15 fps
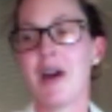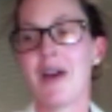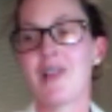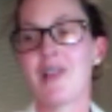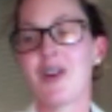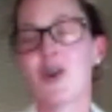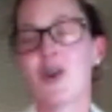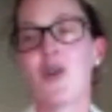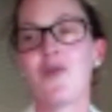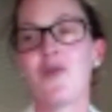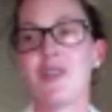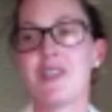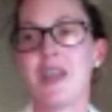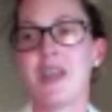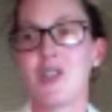having a
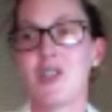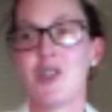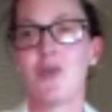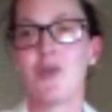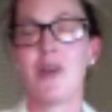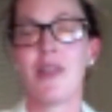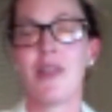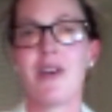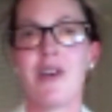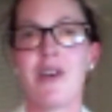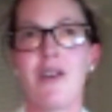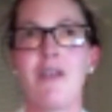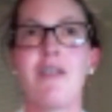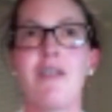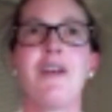conversation with
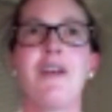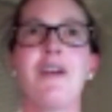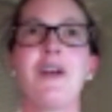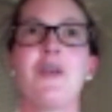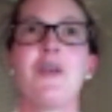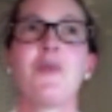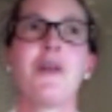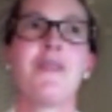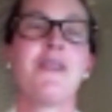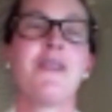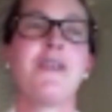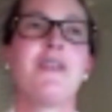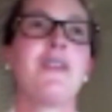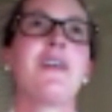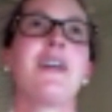her. We
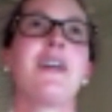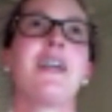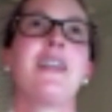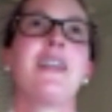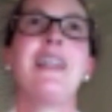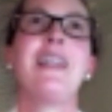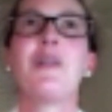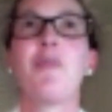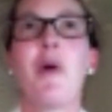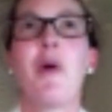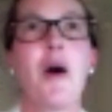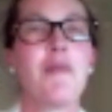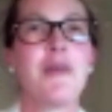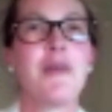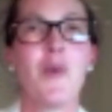were in a little
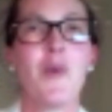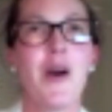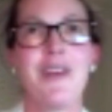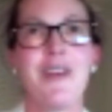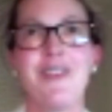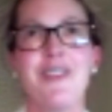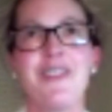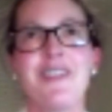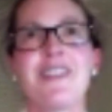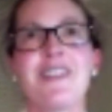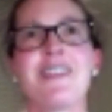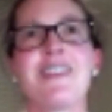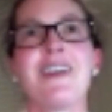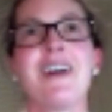pub in Wales.